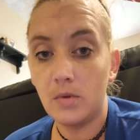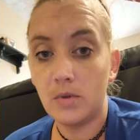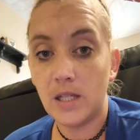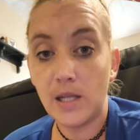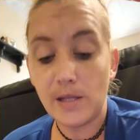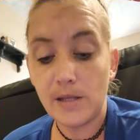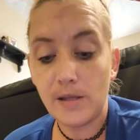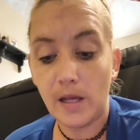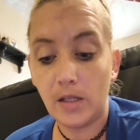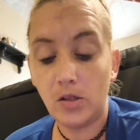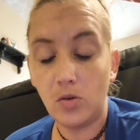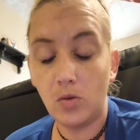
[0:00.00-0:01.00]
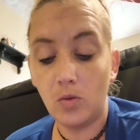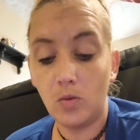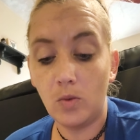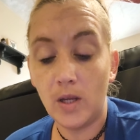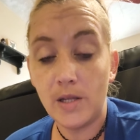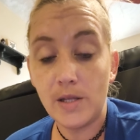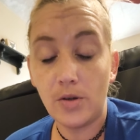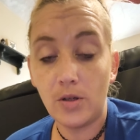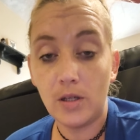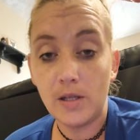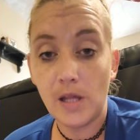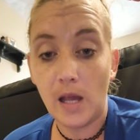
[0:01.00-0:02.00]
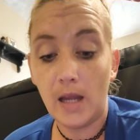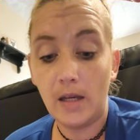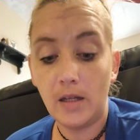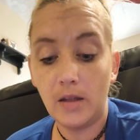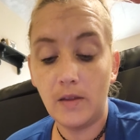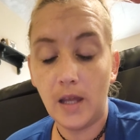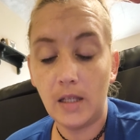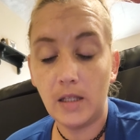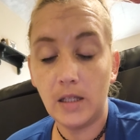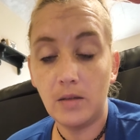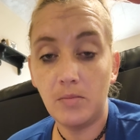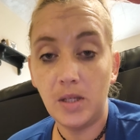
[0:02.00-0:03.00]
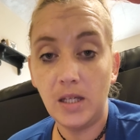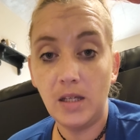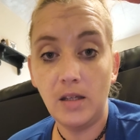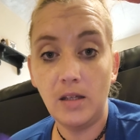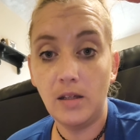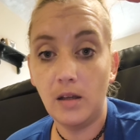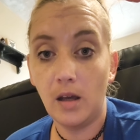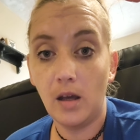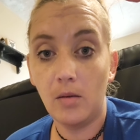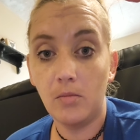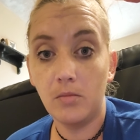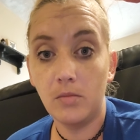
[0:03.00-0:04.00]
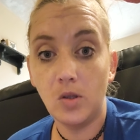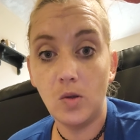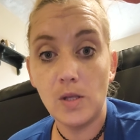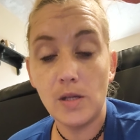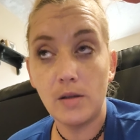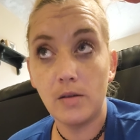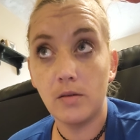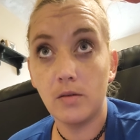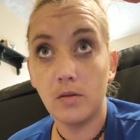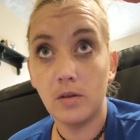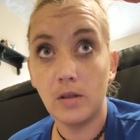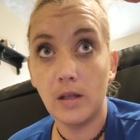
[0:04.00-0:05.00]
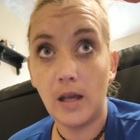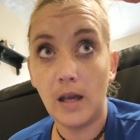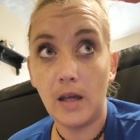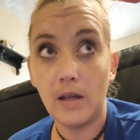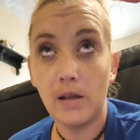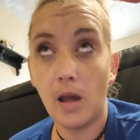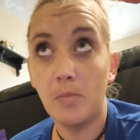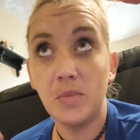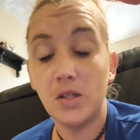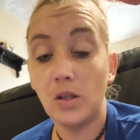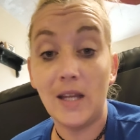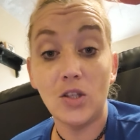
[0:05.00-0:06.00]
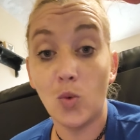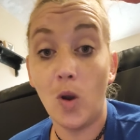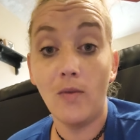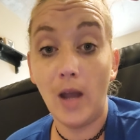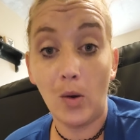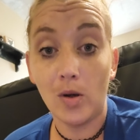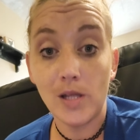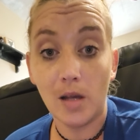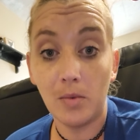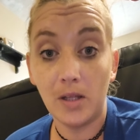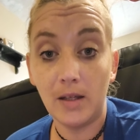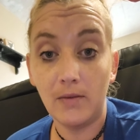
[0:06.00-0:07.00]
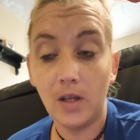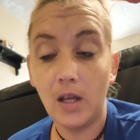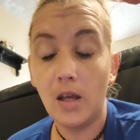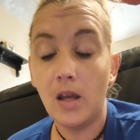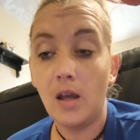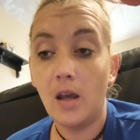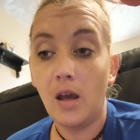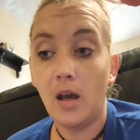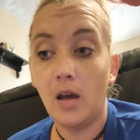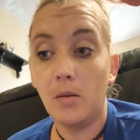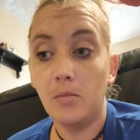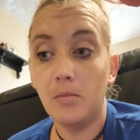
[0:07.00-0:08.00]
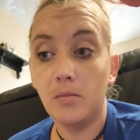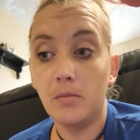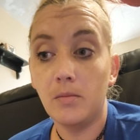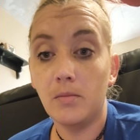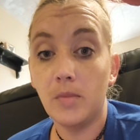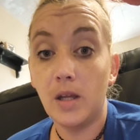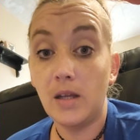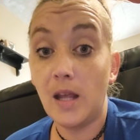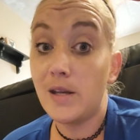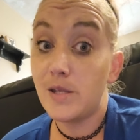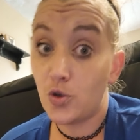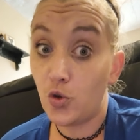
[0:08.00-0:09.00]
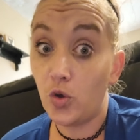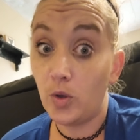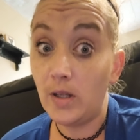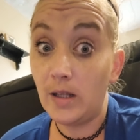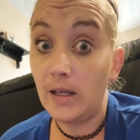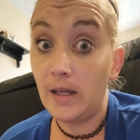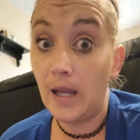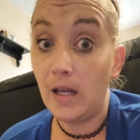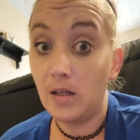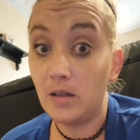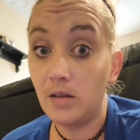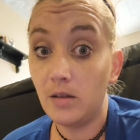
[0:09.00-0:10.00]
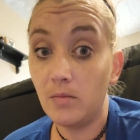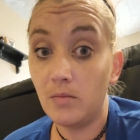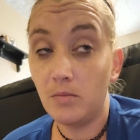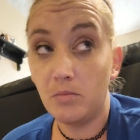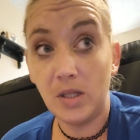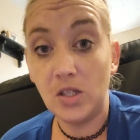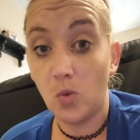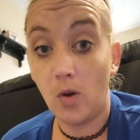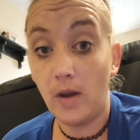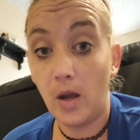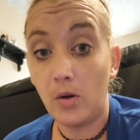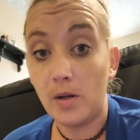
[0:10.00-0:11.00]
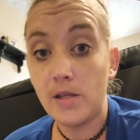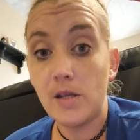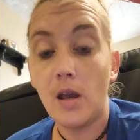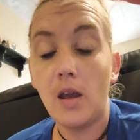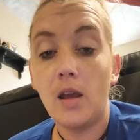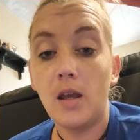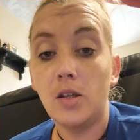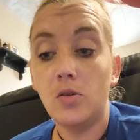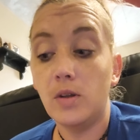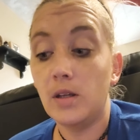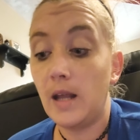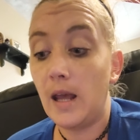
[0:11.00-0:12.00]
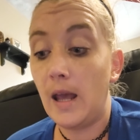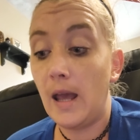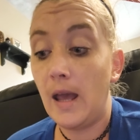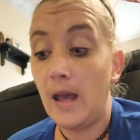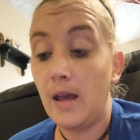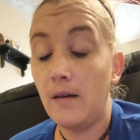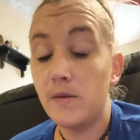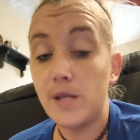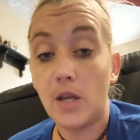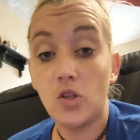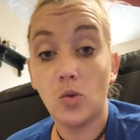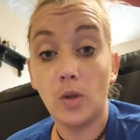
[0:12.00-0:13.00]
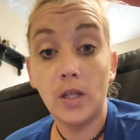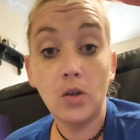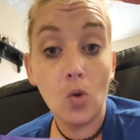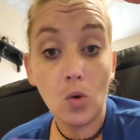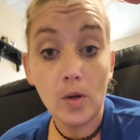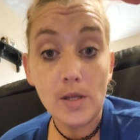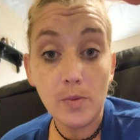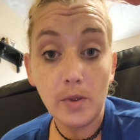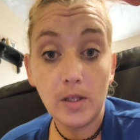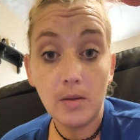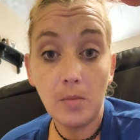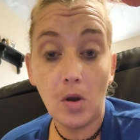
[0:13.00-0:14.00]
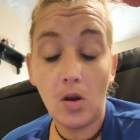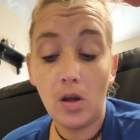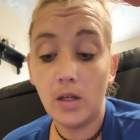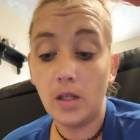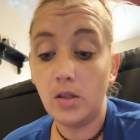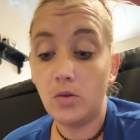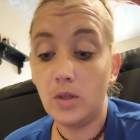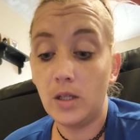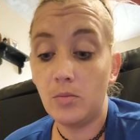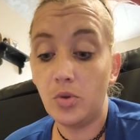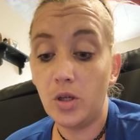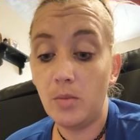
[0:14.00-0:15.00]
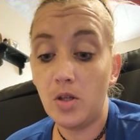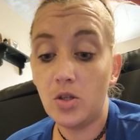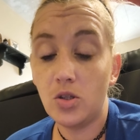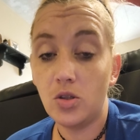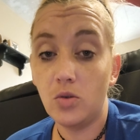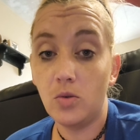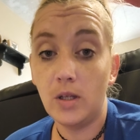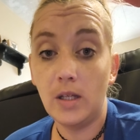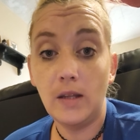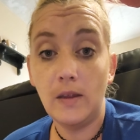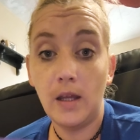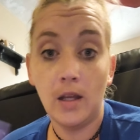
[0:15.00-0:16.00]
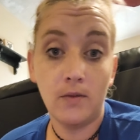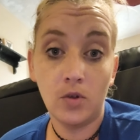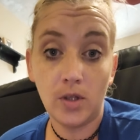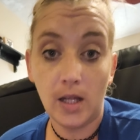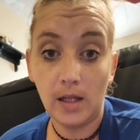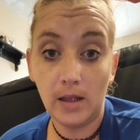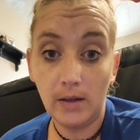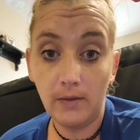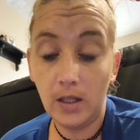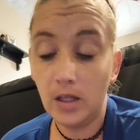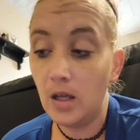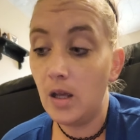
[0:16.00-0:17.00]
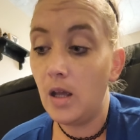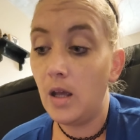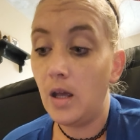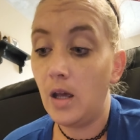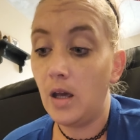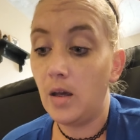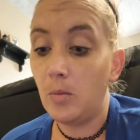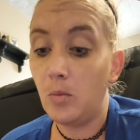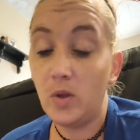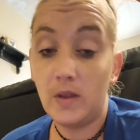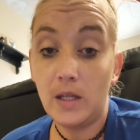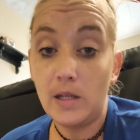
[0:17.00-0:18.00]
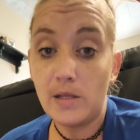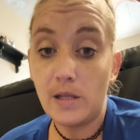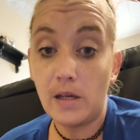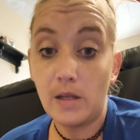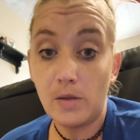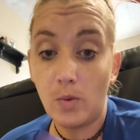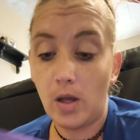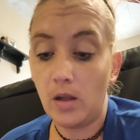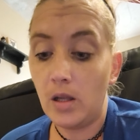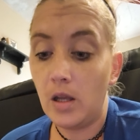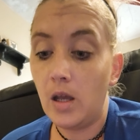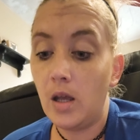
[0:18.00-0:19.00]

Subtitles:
discs that you insert inside that can be used up to like 12 hours, I believe. Um, and that's true. It can be 12 hours. You can have sexual intercourse with them on. You can pretty much do anything of your daily living with these as well.